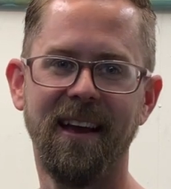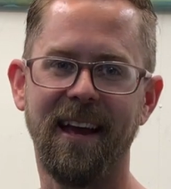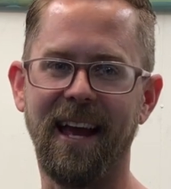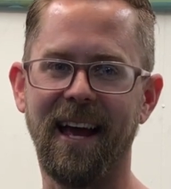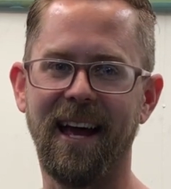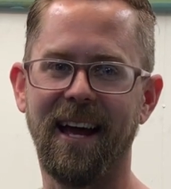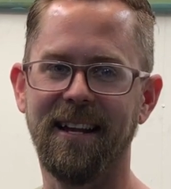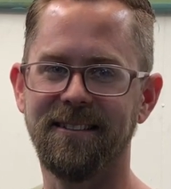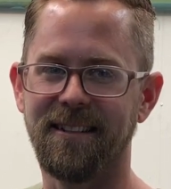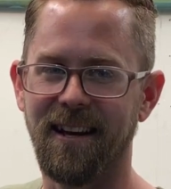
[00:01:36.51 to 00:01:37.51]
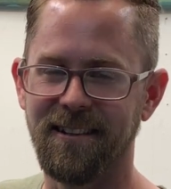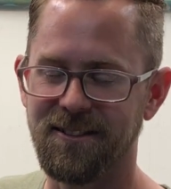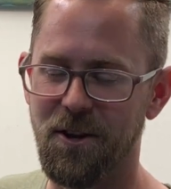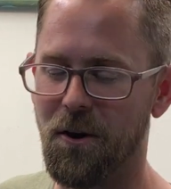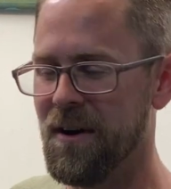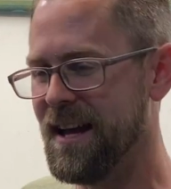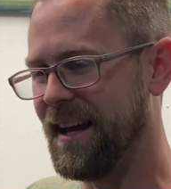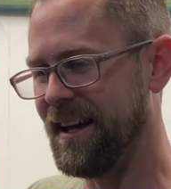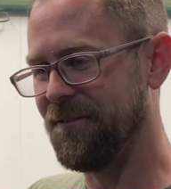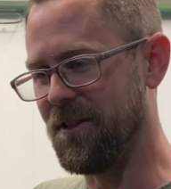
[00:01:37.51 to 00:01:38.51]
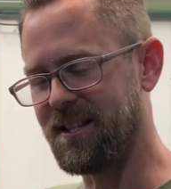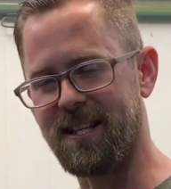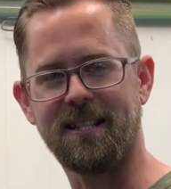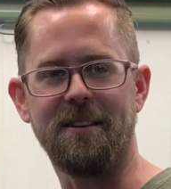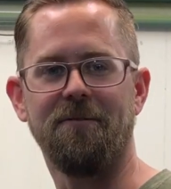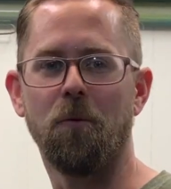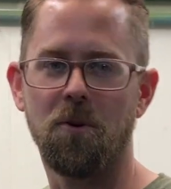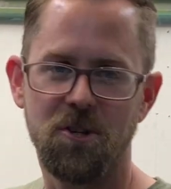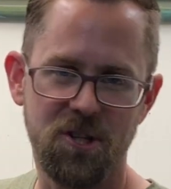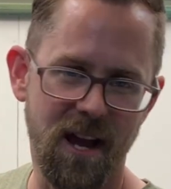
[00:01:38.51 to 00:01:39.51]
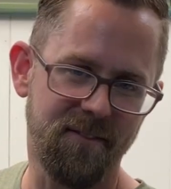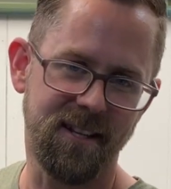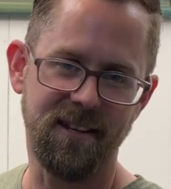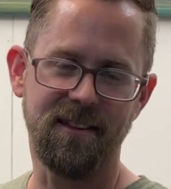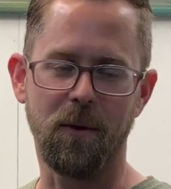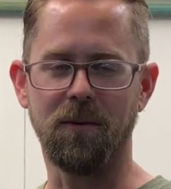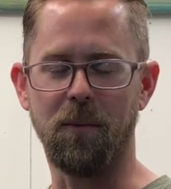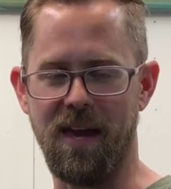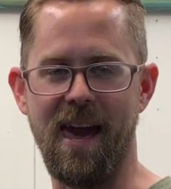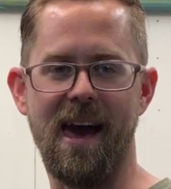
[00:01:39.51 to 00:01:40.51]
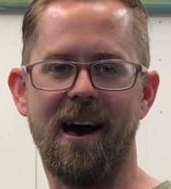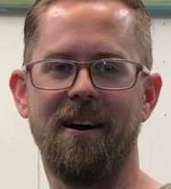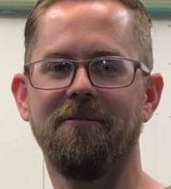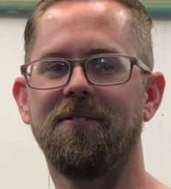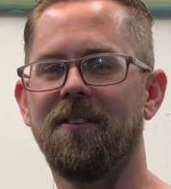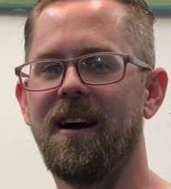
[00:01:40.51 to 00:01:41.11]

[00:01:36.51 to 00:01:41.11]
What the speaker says: And so no, for the 64 Chevy that we have,